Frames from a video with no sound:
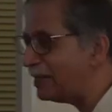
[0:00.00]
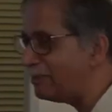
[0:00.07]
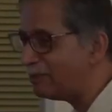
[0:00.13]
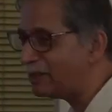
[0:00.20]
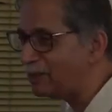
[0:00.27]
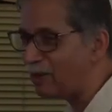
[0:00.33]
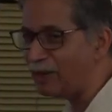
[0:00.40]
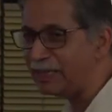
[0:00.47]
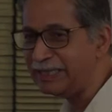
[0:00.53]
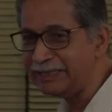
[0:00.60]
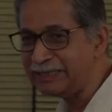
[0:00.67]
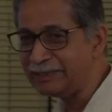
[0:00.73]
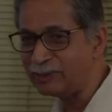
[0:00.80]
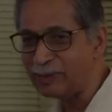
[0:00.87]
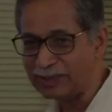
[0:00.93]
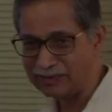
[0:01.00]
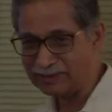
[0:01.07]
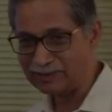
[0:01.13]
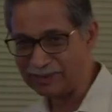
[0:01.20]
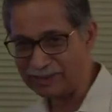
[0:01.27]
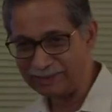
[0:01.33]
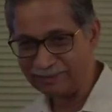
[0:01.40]
at but not easy to
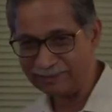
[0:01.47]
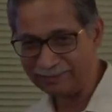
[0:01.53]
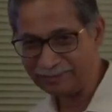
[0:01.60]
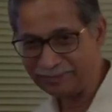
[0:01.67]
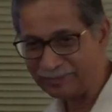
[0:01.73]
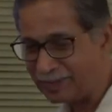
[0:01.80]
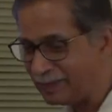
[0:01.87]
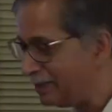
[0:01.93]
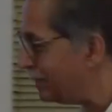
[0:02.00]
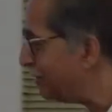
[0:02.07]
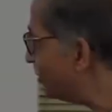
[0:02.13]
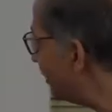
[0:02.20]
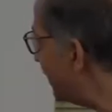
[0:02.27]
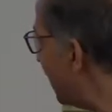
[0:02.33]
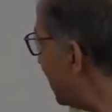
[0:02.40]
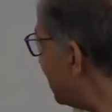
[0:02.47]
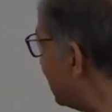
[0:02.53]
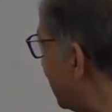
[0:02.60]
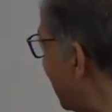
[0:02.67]
understand. So let's